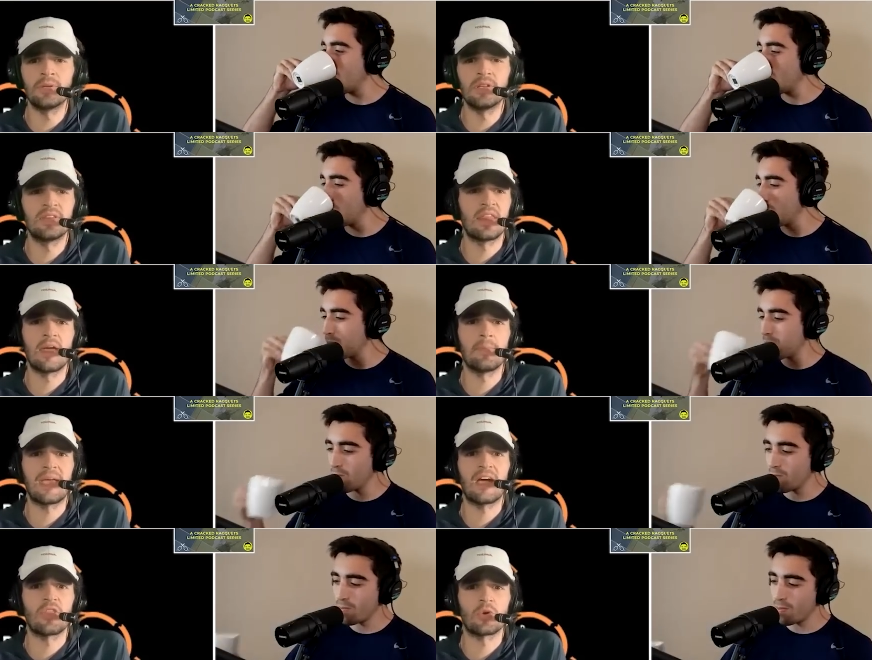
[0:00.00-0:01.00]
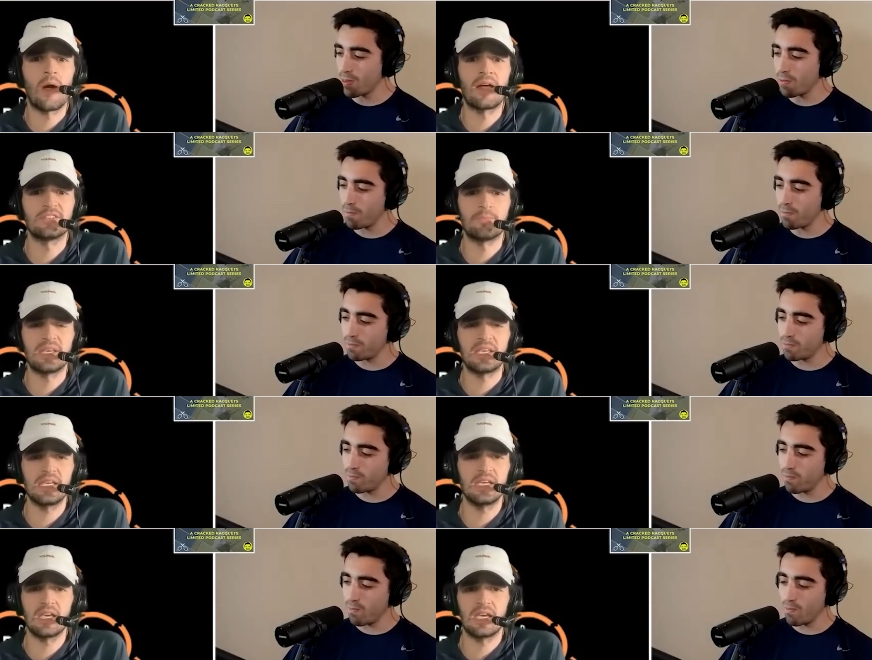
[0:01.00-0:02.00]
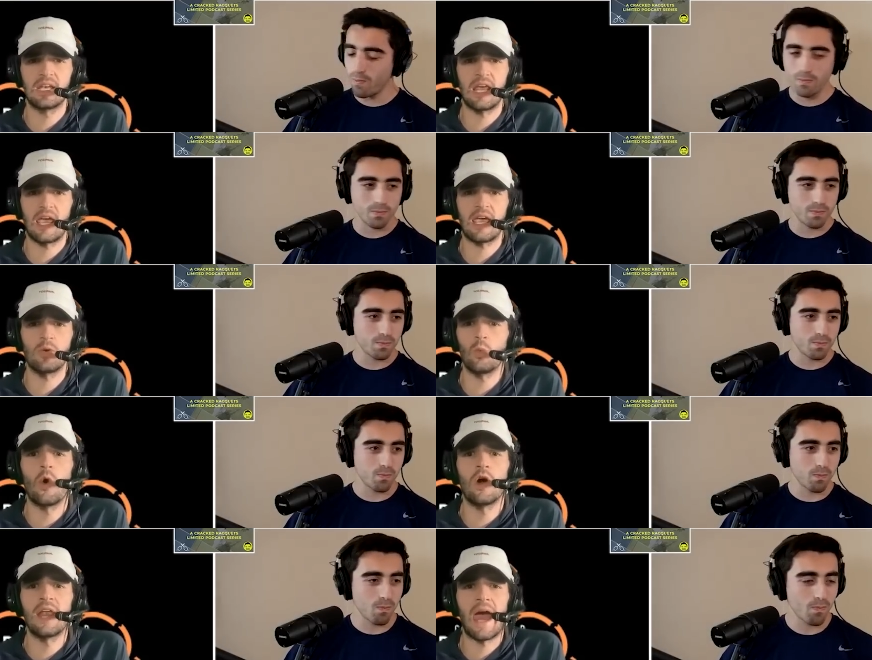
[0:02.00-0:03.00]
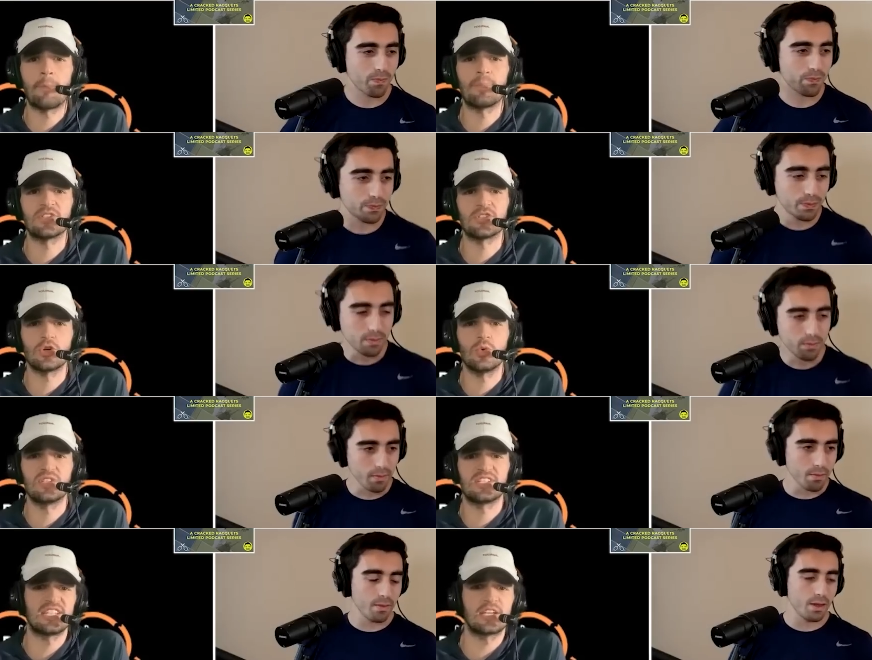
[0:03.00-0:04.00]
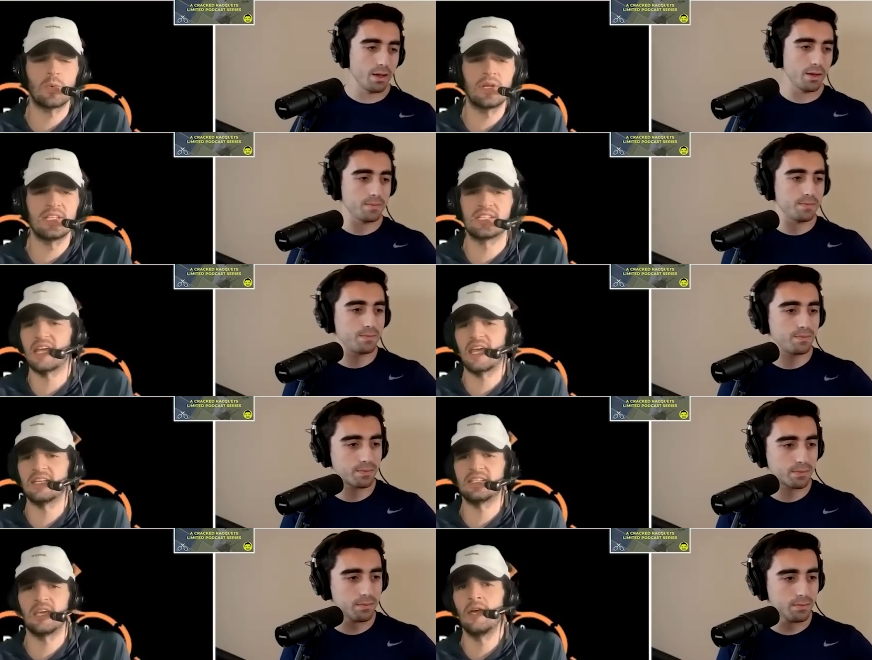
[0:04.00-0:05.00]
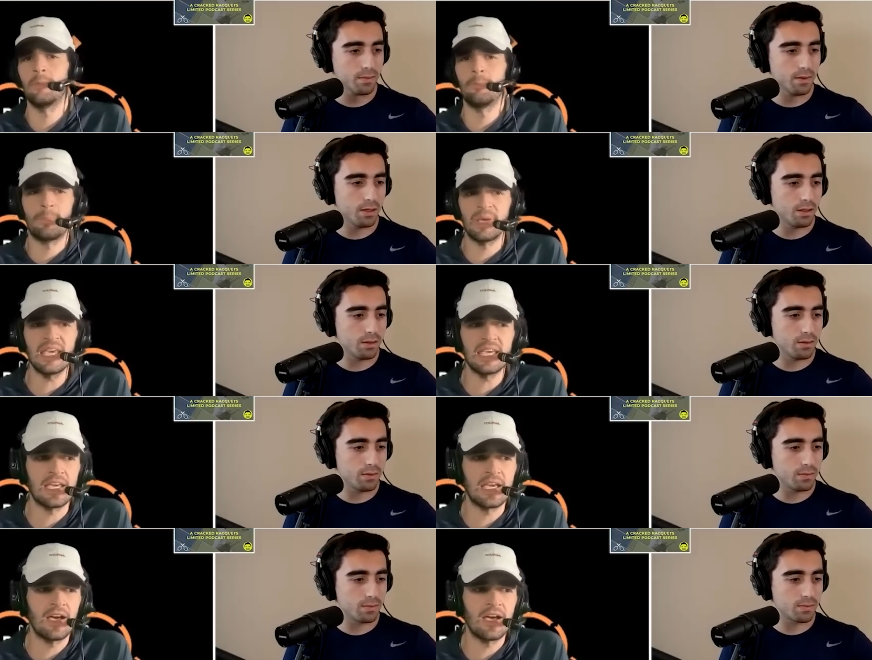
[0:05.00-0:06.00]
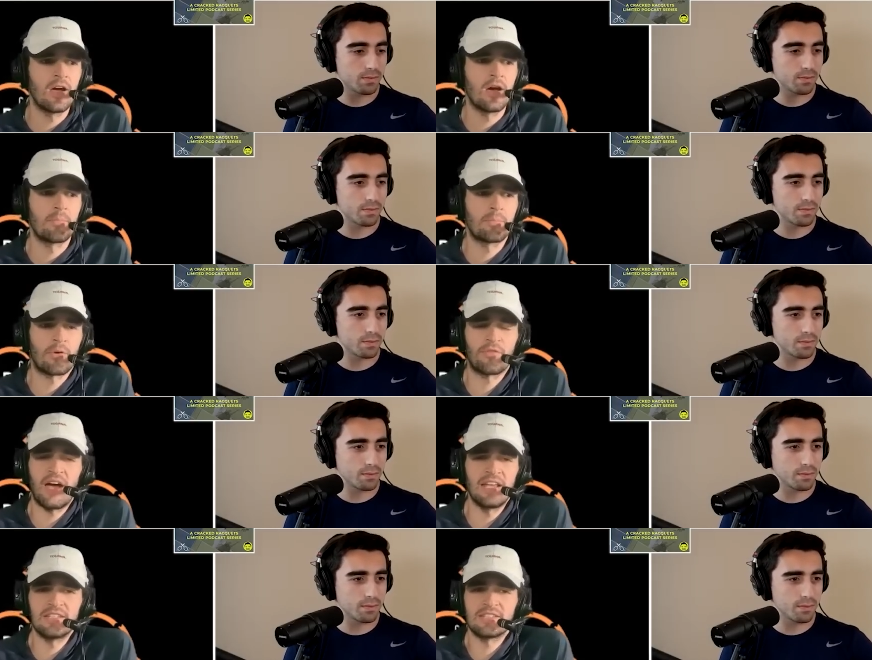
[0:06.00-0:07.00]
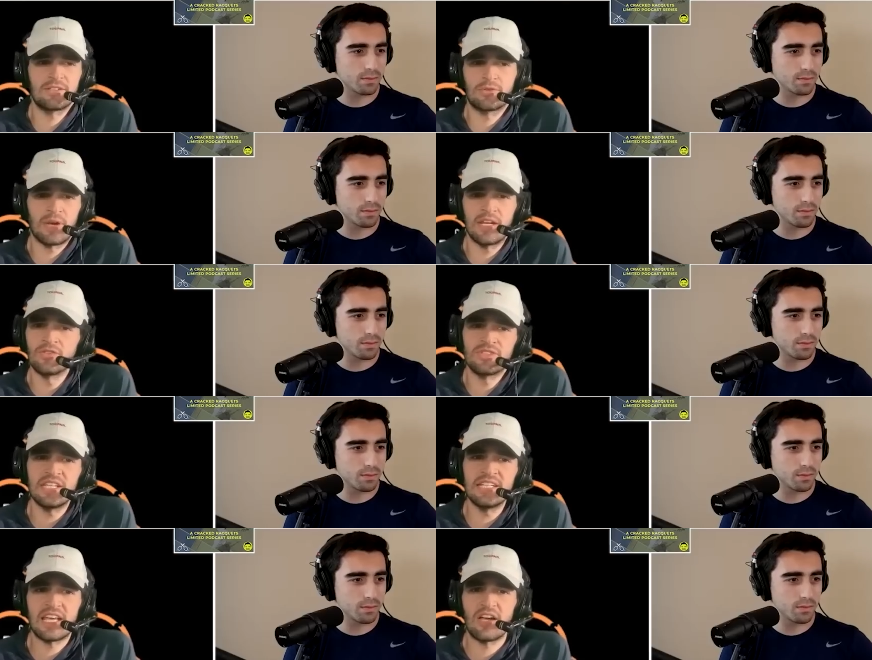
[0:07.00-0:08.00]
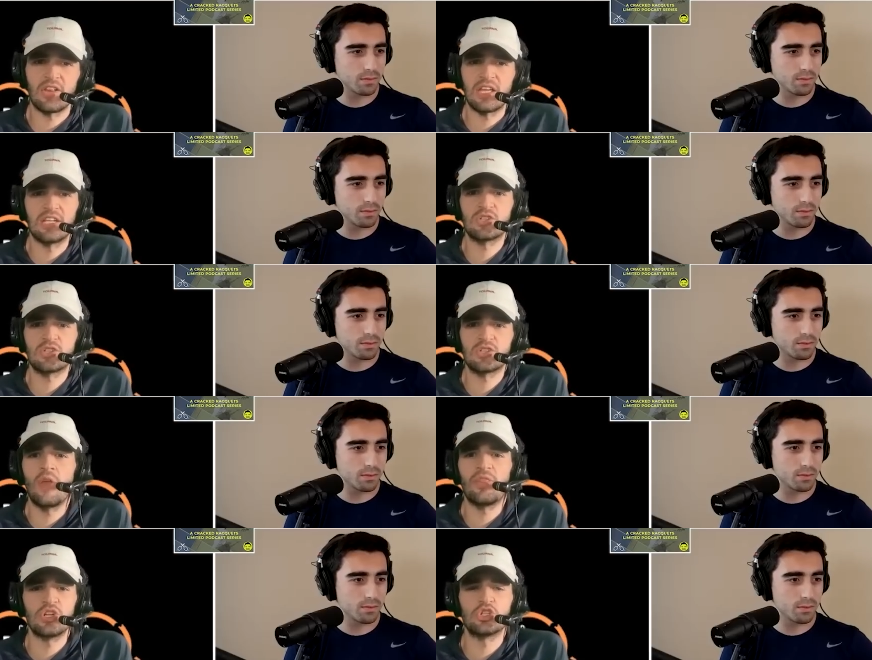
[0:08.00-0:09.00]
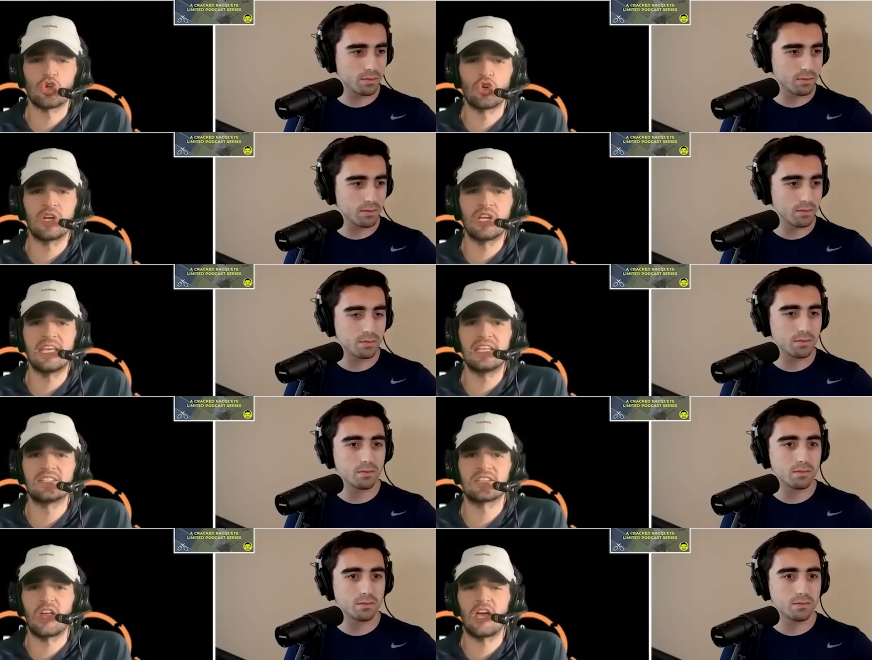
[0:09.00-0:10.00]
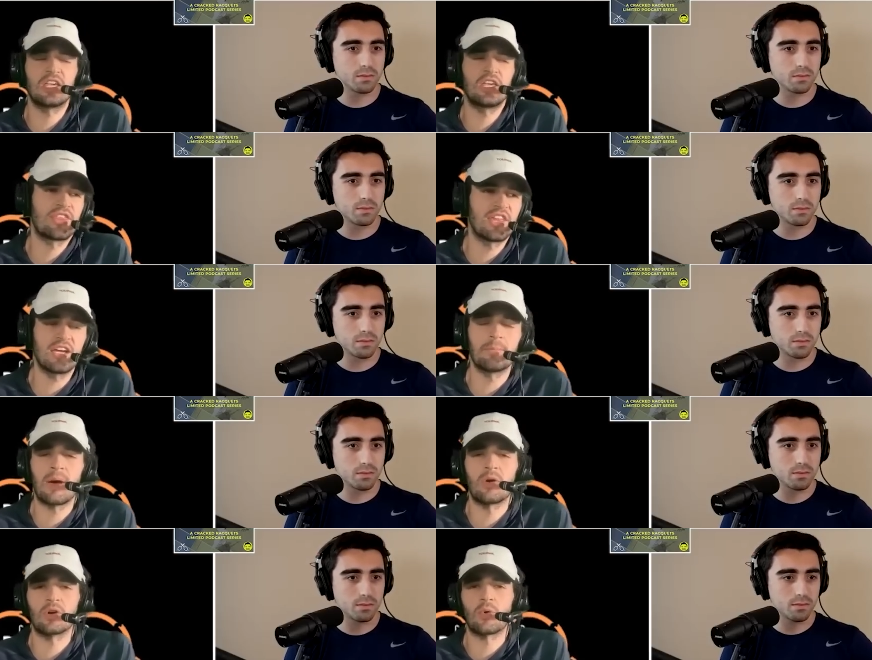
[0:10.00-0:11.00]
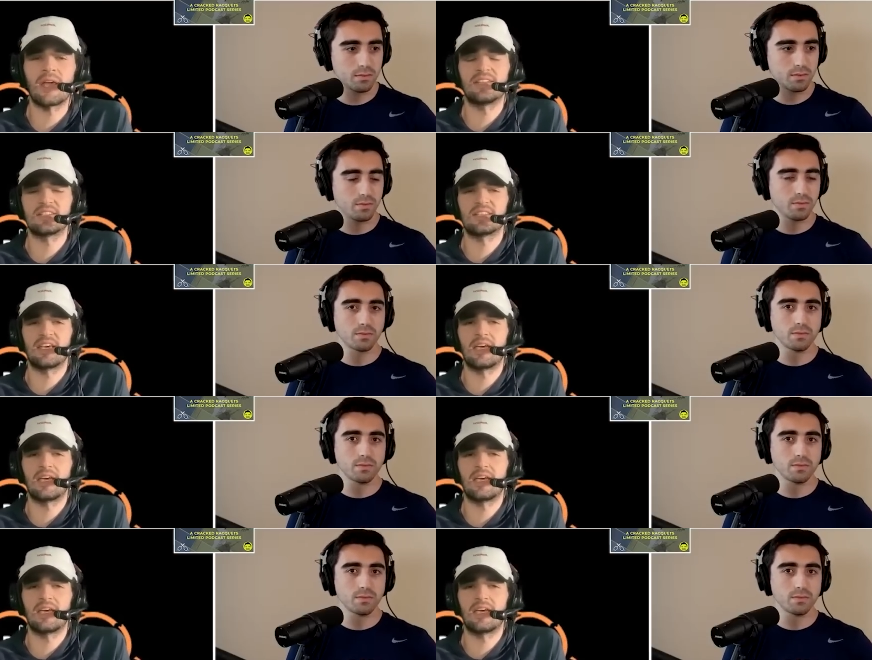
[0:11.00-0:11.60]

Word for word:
Speaker 1: than they may otherwise be in a one episode sequence, and B, provides greater detail into what the journey is like. You think about a Grand Slam